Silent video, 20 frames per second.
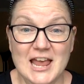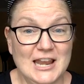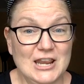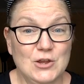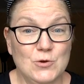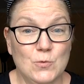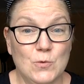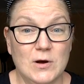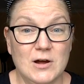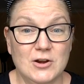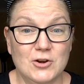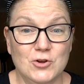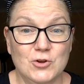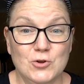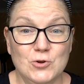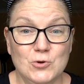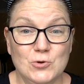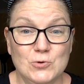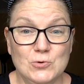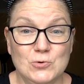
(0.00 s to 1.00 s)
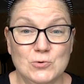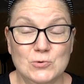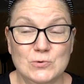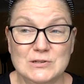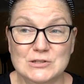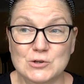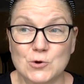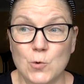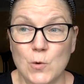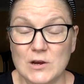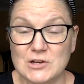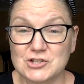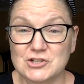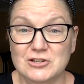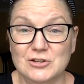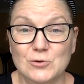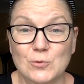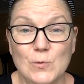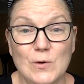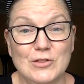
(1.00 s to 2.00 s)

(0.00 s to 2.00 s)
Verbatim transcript: anyone who is questioning